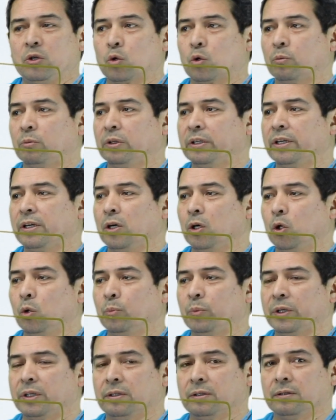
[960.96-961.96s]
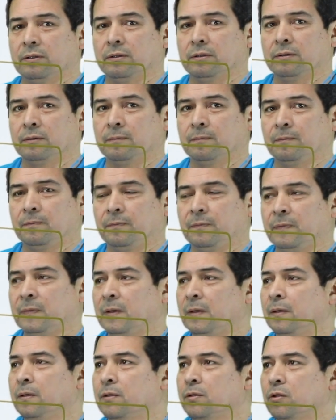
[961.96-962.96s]
be normally open.
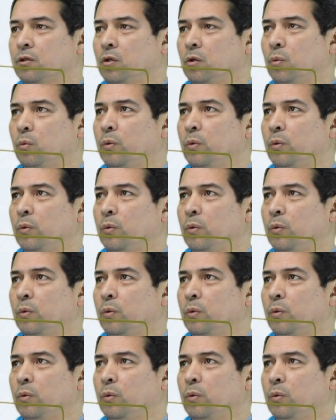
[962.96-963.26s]
So